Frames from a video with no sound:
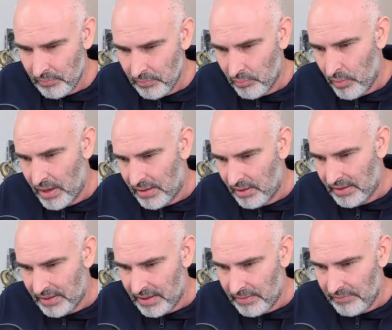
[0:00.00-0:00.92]
Why
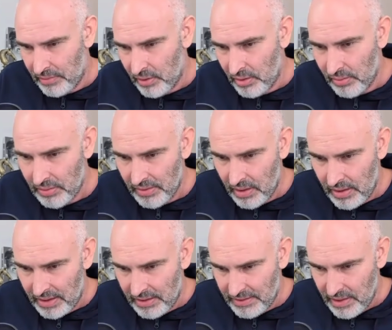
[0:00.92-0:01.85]
not? After all, all
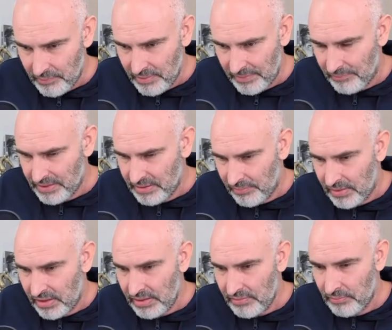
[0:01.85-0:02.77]
right, I'll play bishop
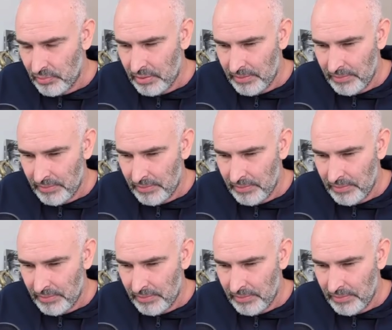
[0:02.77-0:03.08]
to g4.